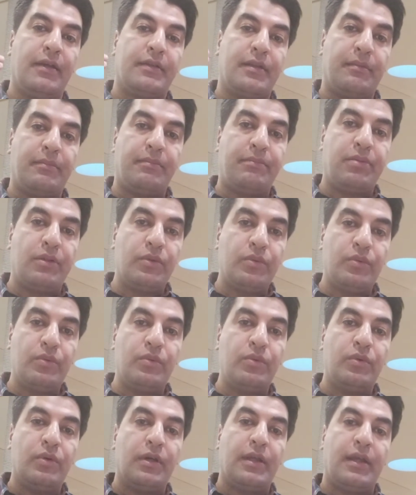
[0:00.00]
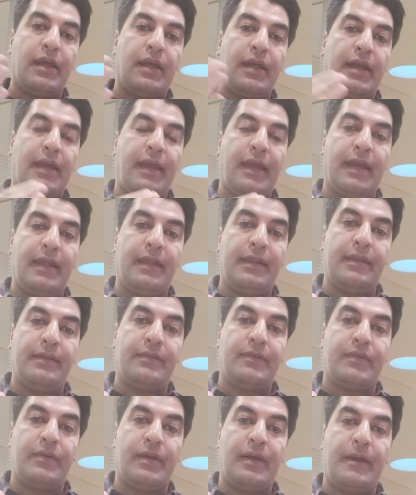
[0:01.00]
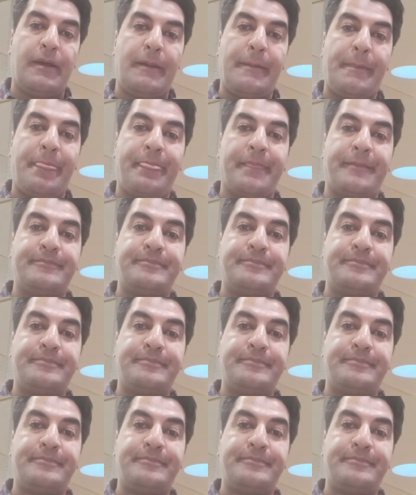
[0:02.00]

the blue and um,